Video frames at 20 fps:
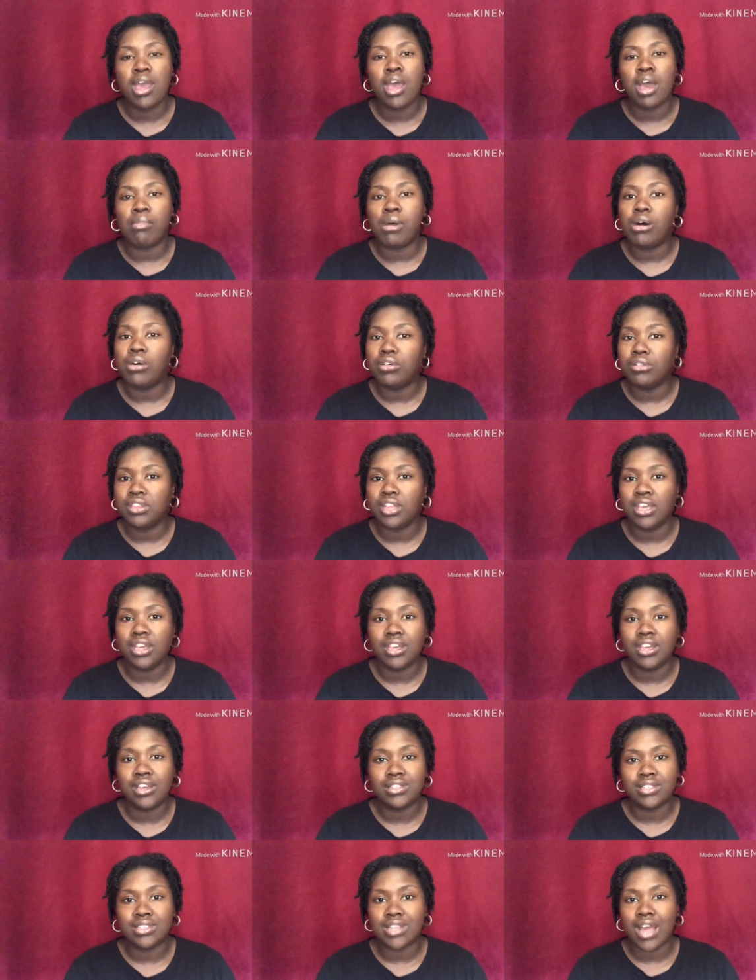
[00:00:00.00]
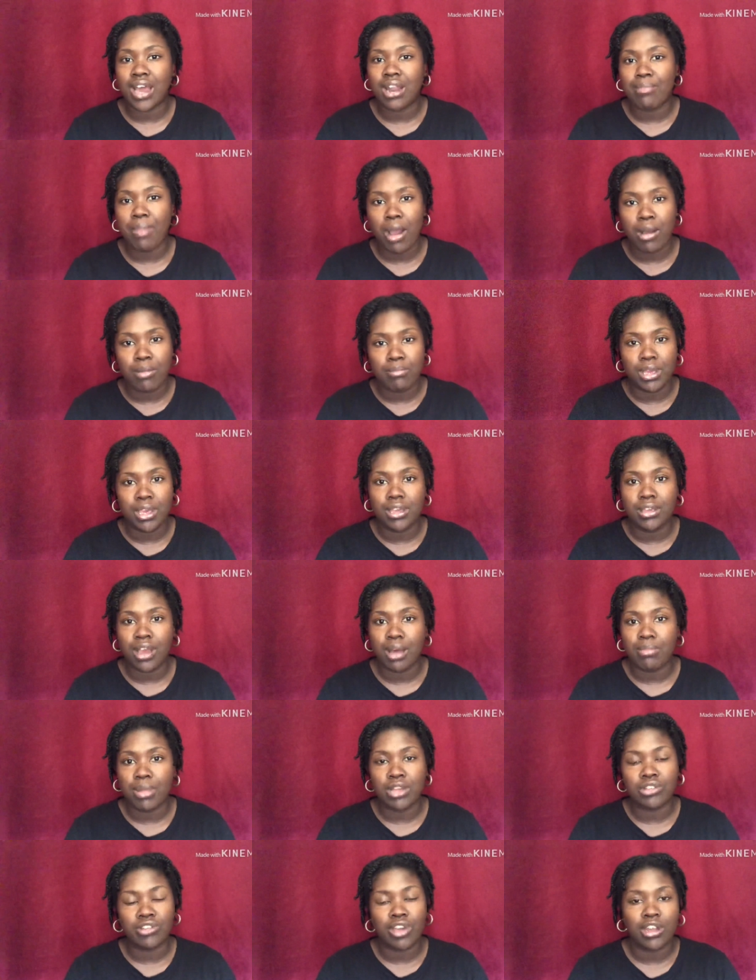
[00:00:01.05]
My whole thing is, it's not about me. I'm
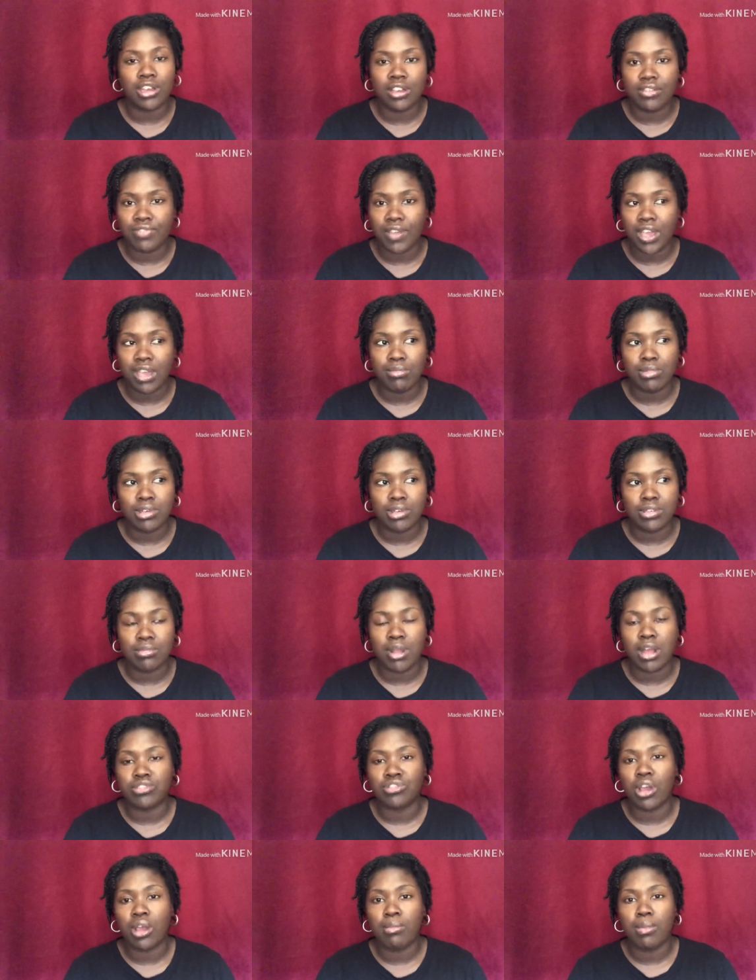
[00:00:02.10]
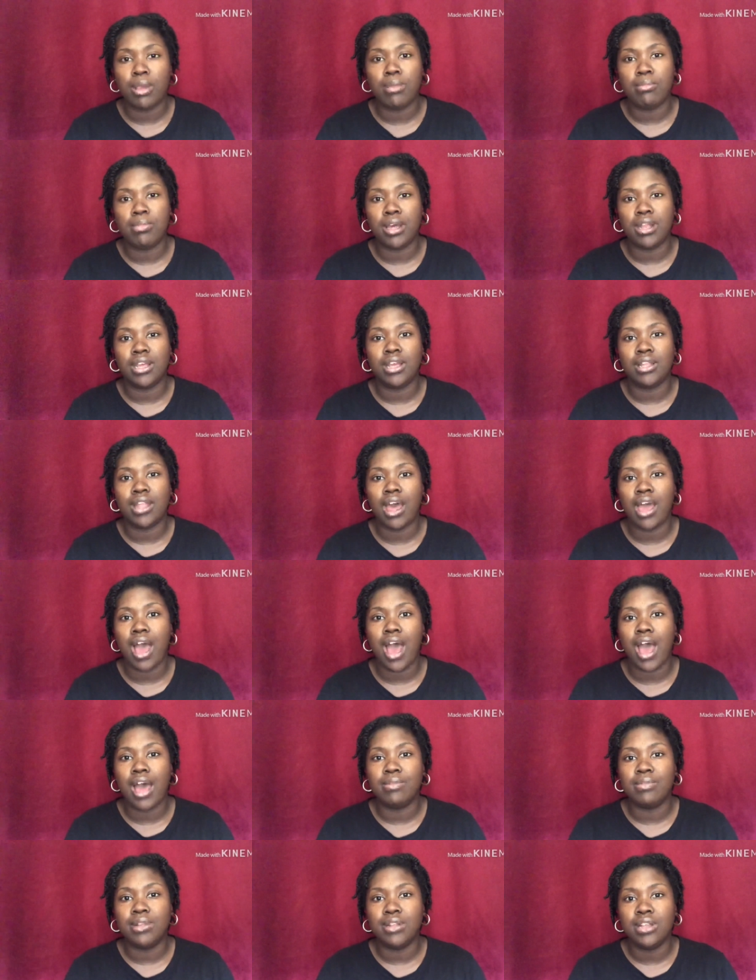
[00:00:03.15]
not trying to get famous. I'm not trying to make money. Like,
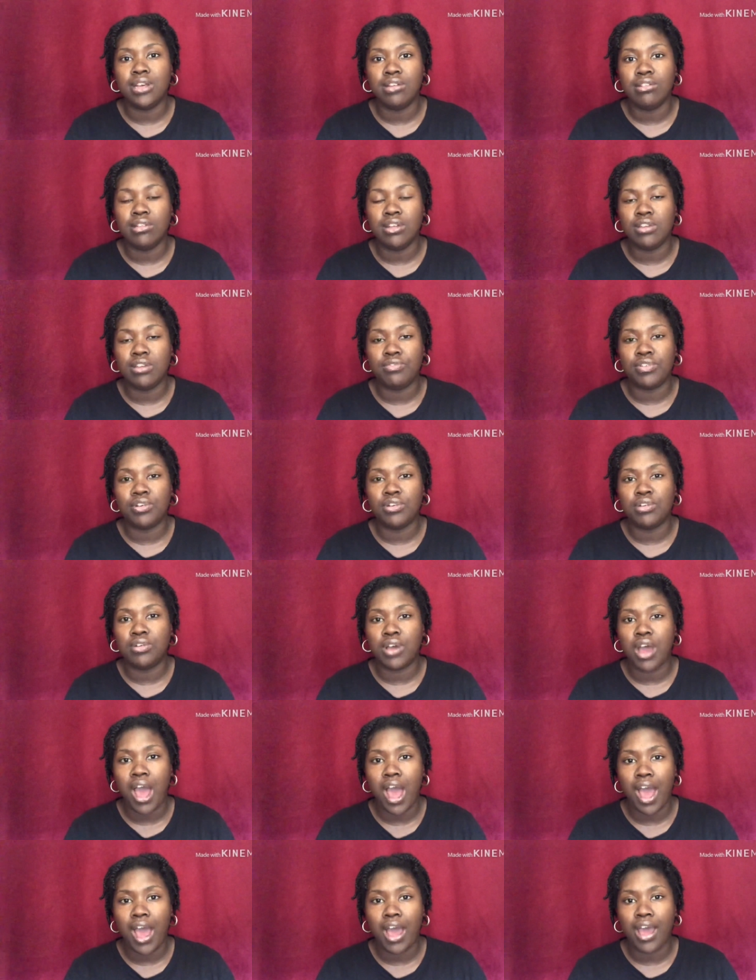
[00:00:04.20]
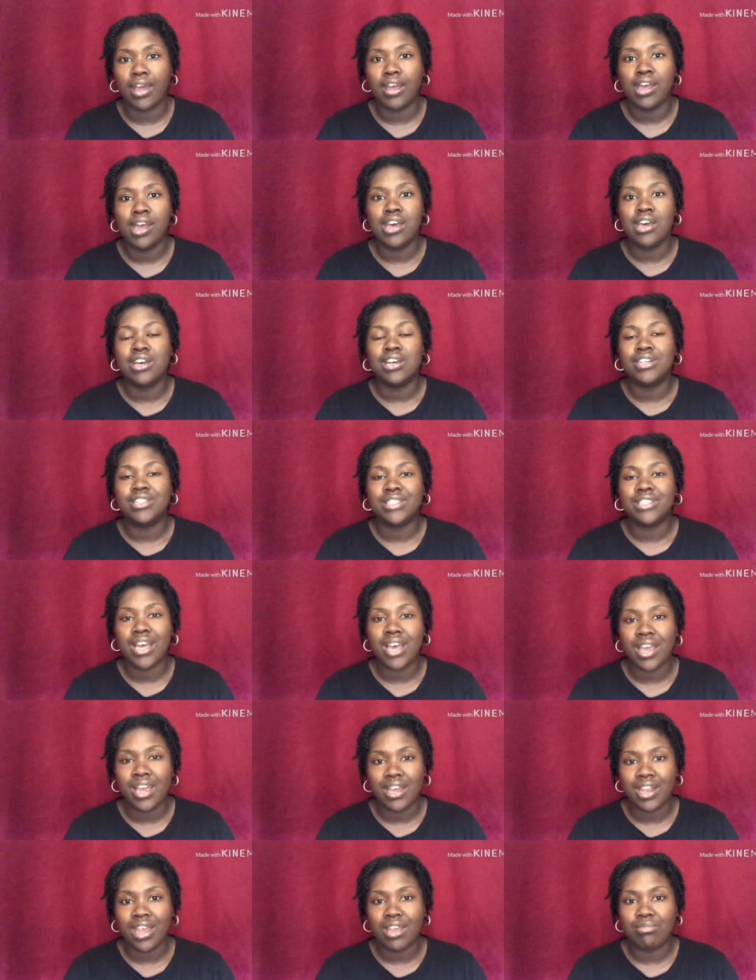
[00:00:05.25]
I literally feel God
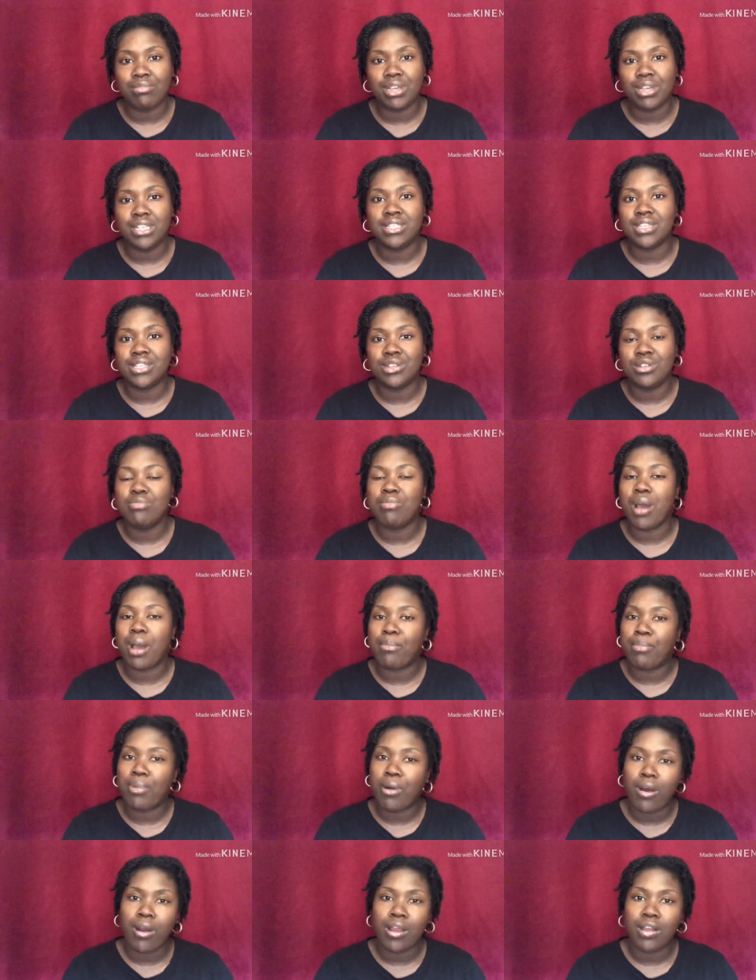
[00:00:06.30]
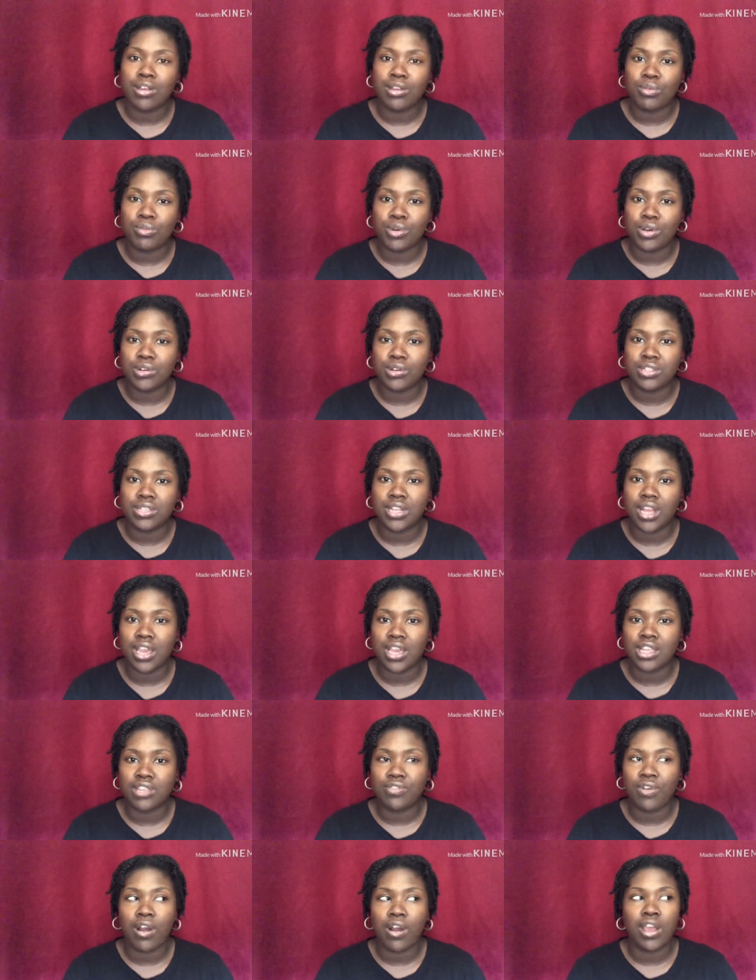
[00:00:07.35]
tugging at me to do my part in the world today
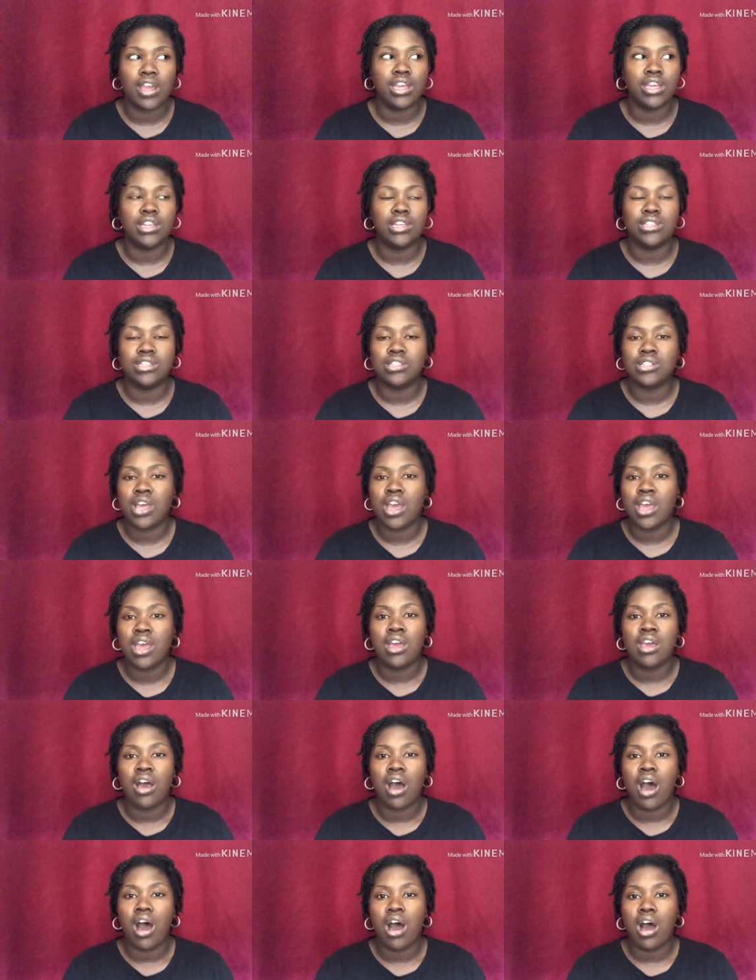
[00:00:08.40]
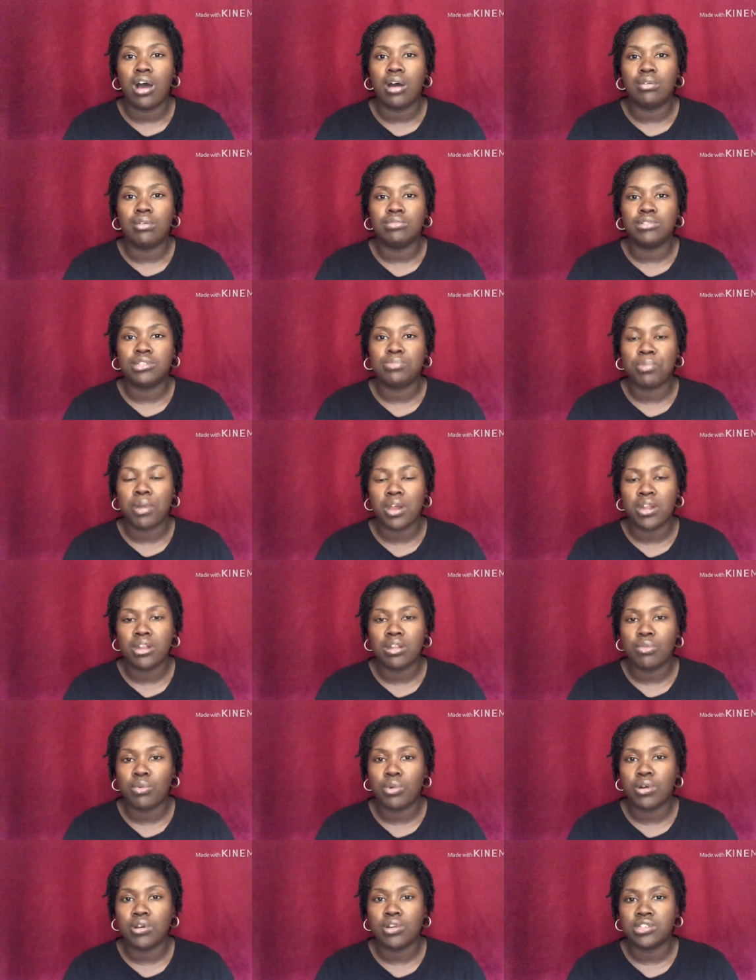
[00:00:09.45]
as far as um, spreading the
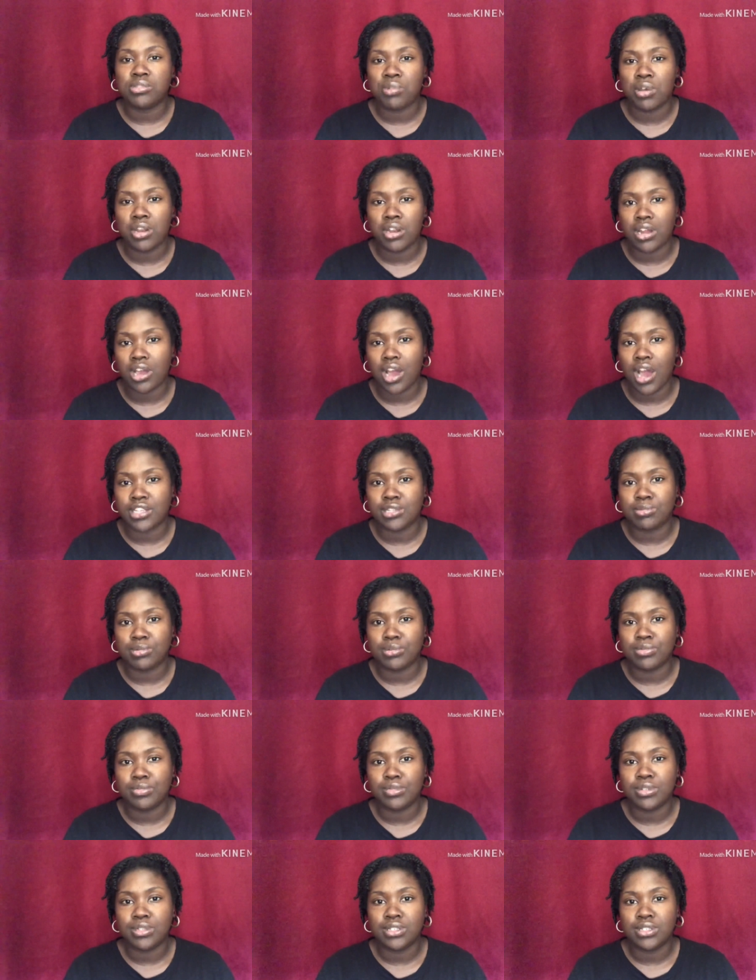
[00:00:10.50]
word and spreading the gospel.